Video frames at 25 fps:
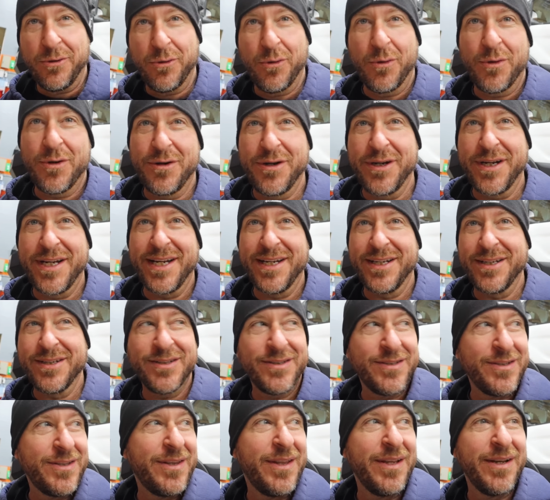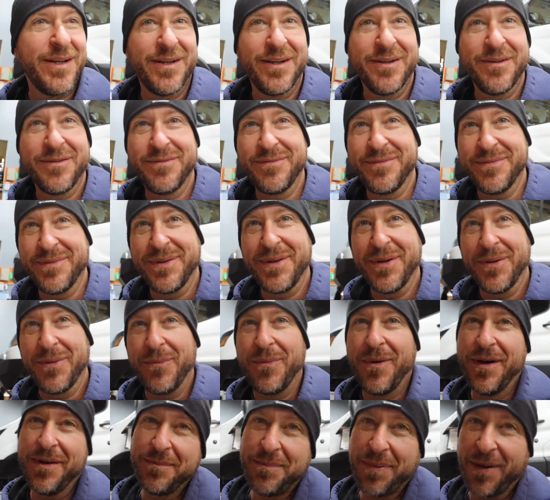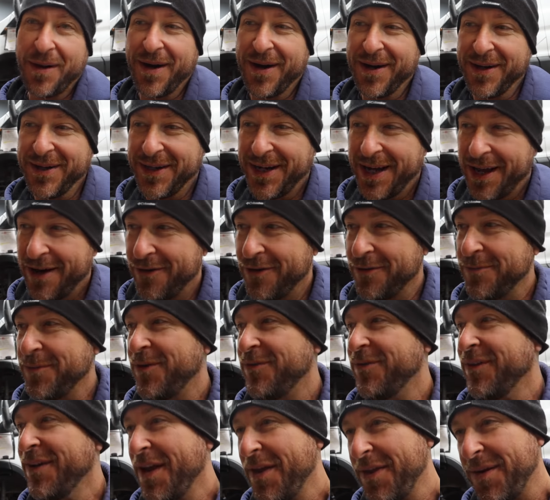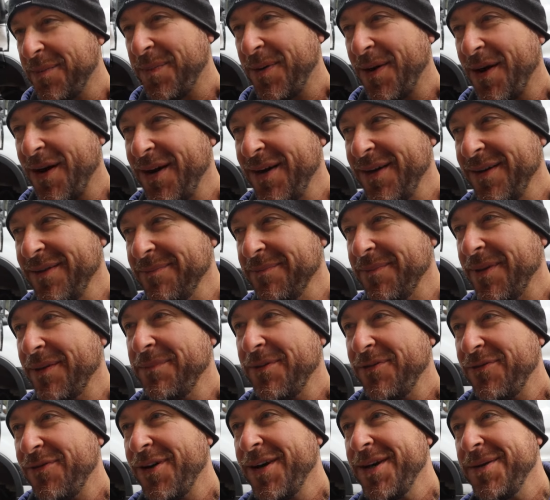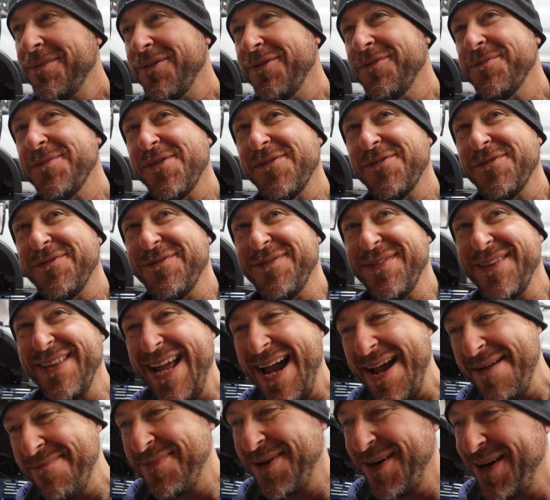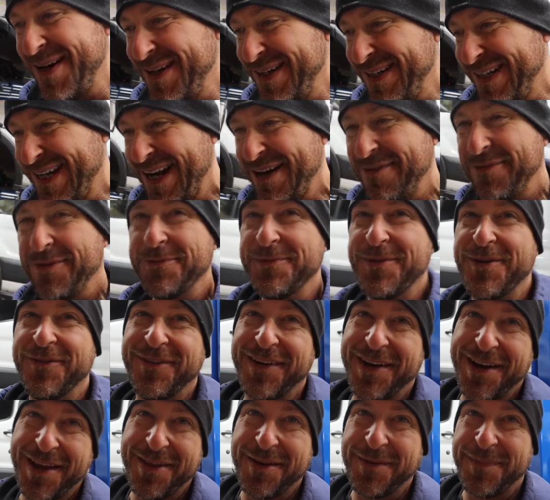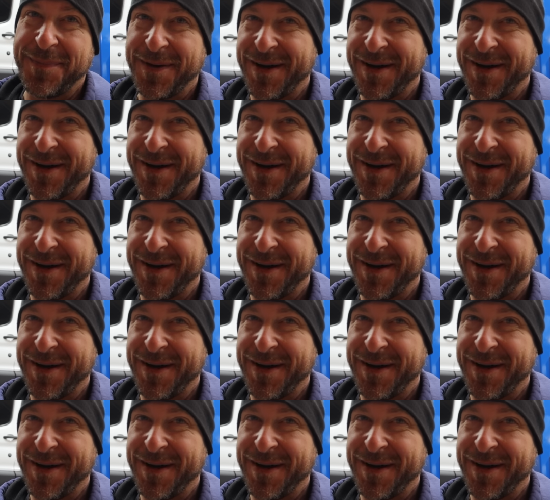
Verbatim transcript: In order to get the, the one part, you gotta remove another part, but before you remove that part, you gotta remove another